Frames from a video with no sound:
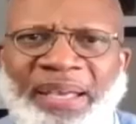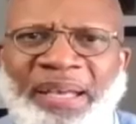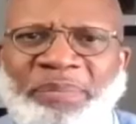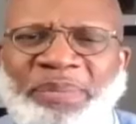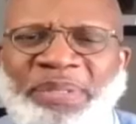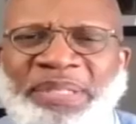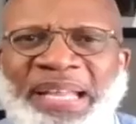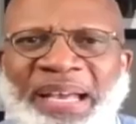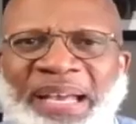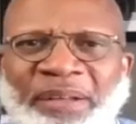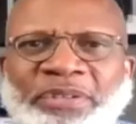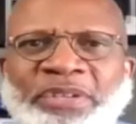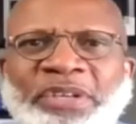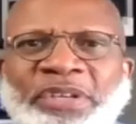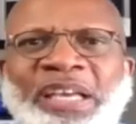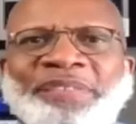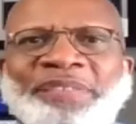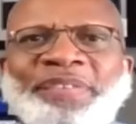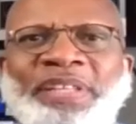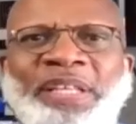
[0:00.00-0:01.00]
it comes down
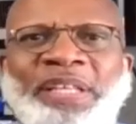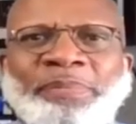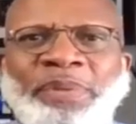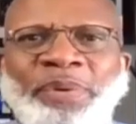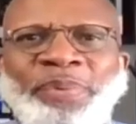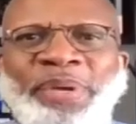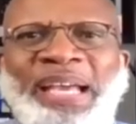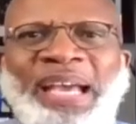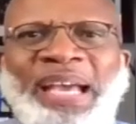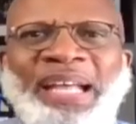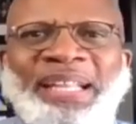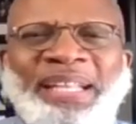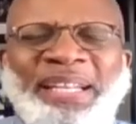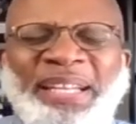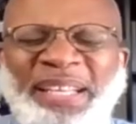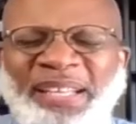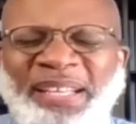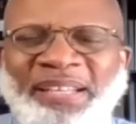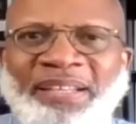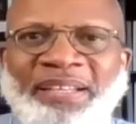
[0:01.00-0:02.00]
to giving them the
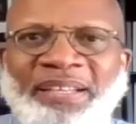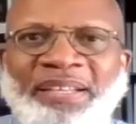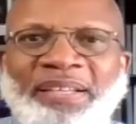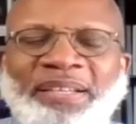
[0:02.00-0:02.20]
reality